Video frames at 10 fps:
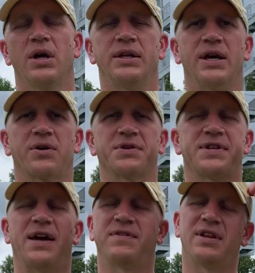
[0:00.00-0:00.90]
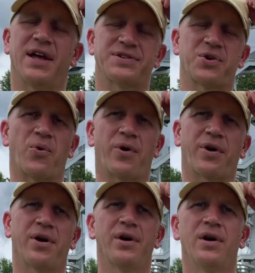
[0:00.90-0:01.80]
nickel safety, less
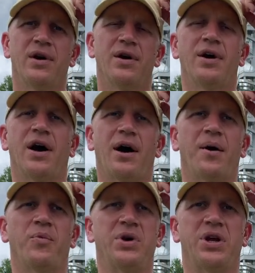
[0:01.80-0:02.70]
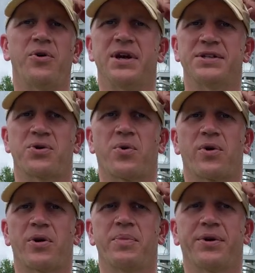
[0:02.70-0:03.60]
corner. We know he has
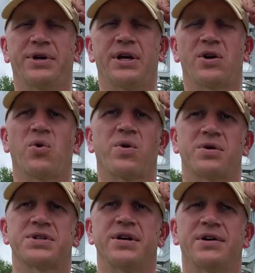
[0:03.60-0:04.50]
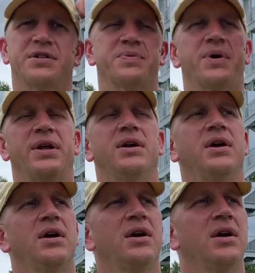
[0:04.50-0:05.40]
corner ability and corner skills, but
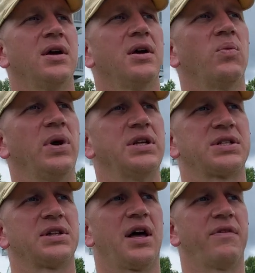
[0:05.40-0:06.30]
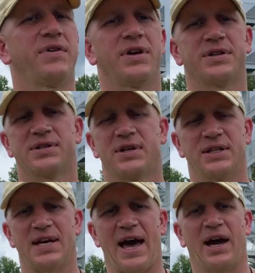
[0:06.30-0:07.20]
we just love his
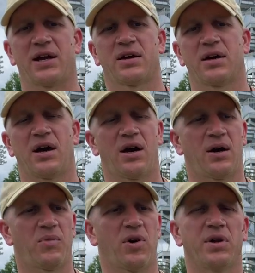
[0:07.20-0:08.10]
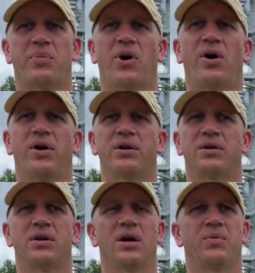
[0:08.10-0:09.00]
attack on the ball,
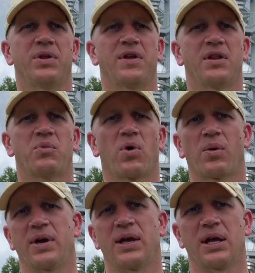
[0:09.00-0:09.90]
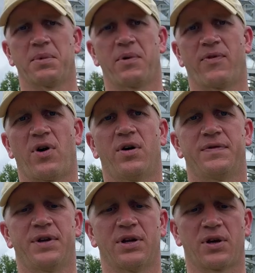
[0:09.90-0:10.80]
and we think the more we can get him
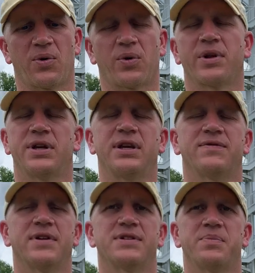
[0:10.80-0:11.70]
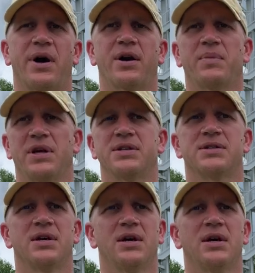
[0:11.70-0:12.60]
involved in the core of the defense, the better. I mean,
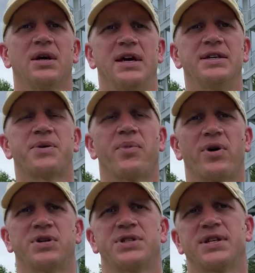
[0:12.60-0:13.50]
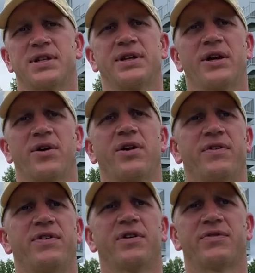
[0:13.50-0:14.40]
he's emerged as a leader on
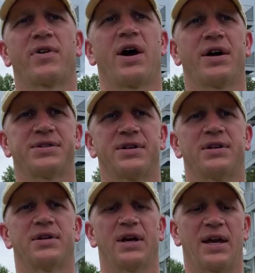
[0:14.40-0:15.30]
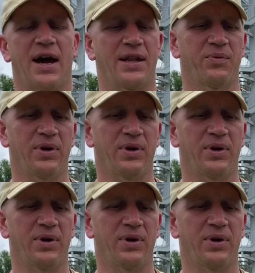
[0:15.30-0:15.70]
the field for us, and a guy